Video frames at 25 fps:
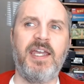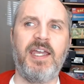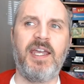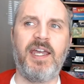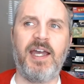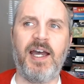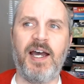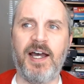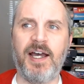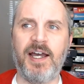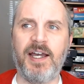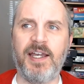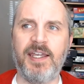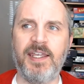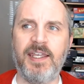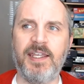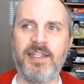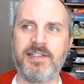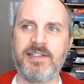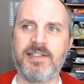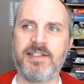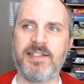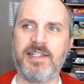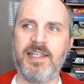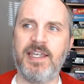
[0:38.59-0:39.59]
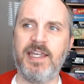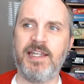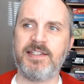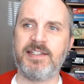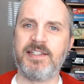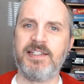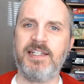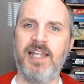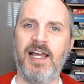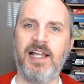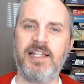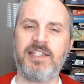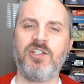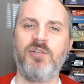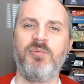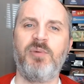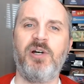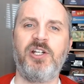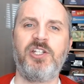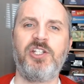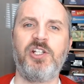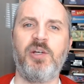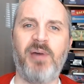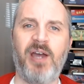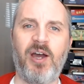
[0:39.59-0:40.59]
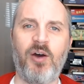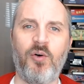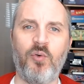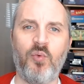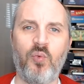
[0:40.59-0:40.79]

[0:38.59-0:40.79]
it's not so much about